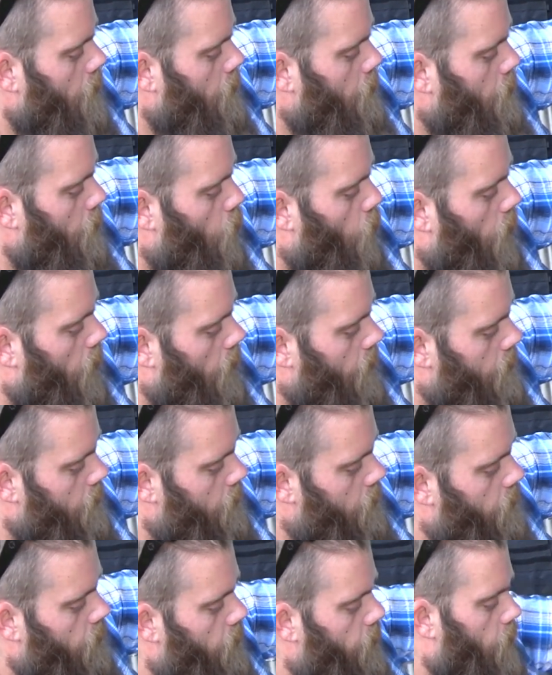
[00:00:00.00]
But while
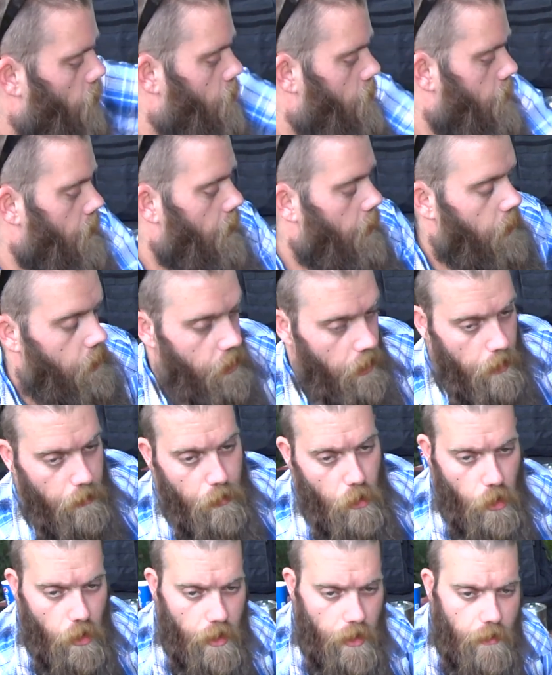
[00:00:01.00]
it's first initially
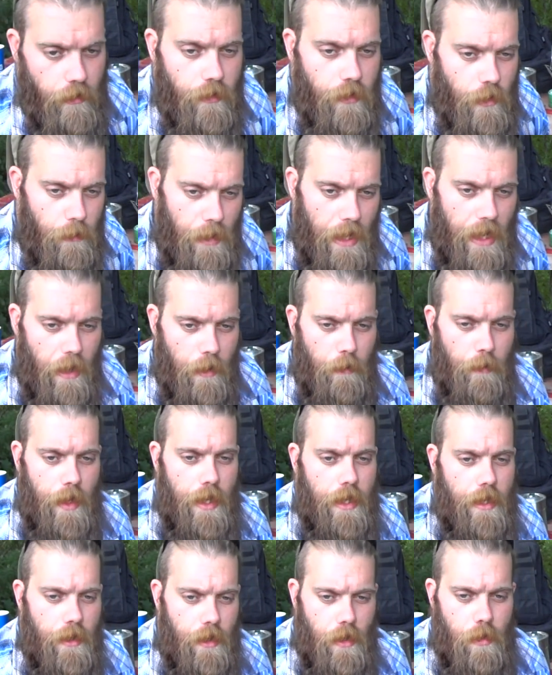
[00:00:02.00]
burning for about a
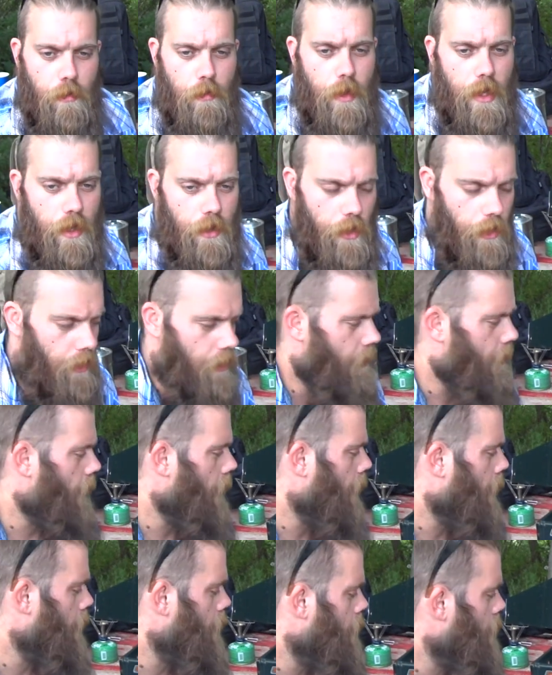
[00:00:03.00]
minute 30
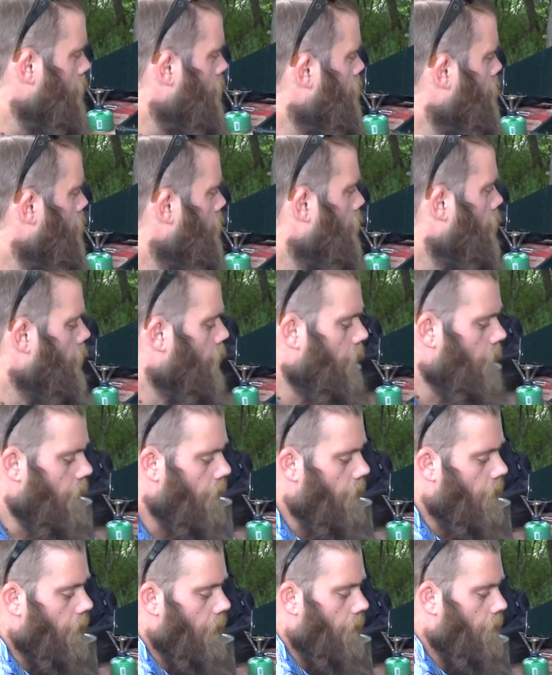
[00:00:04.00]
seconds,
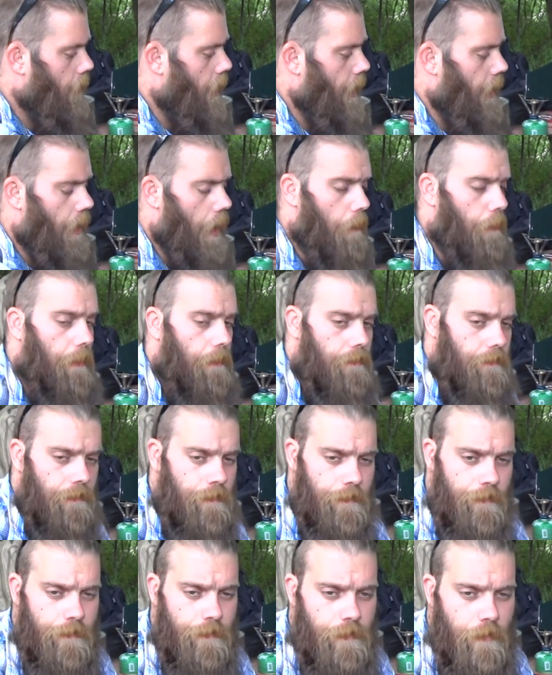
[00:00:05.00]
you leave that up.
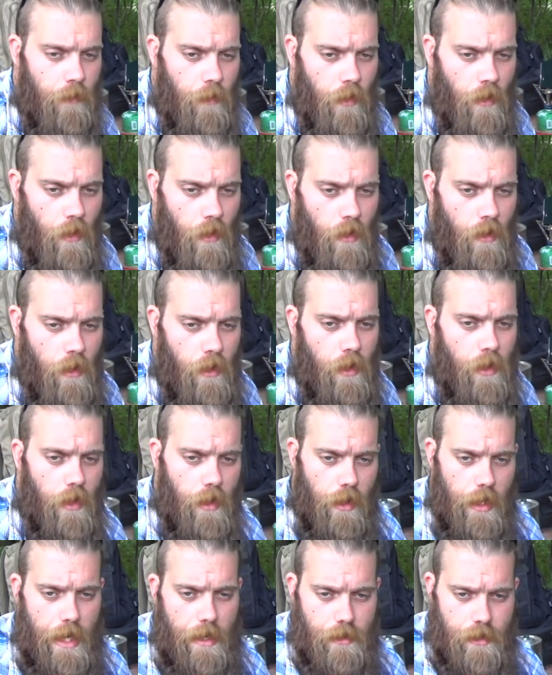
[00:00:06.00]

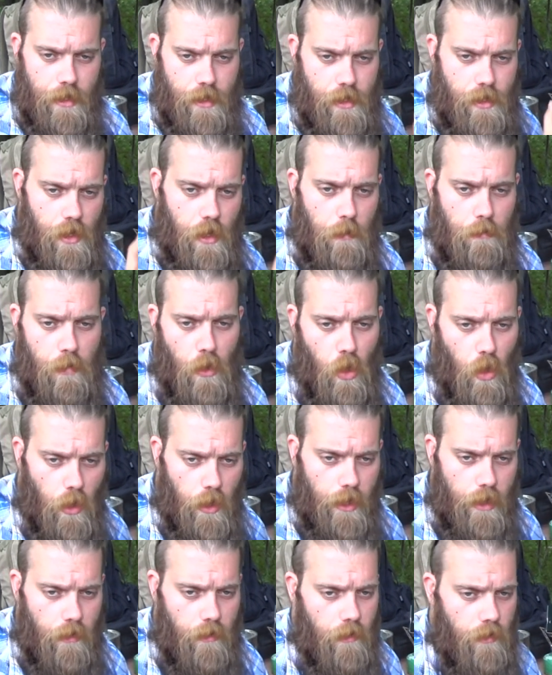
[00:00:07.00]
Allows it to start
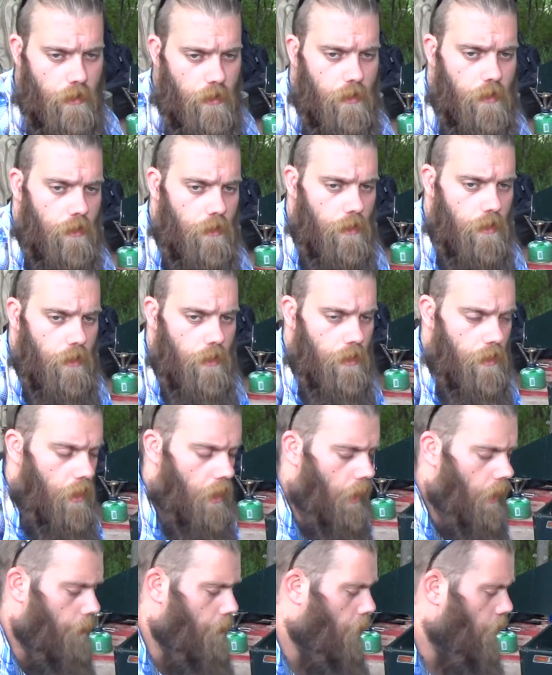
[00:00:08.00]
pulling
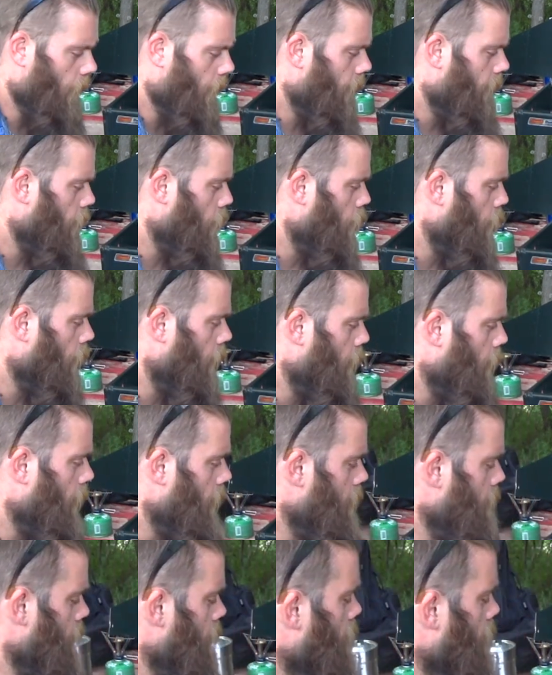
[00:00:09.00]
the fuel oil, you see.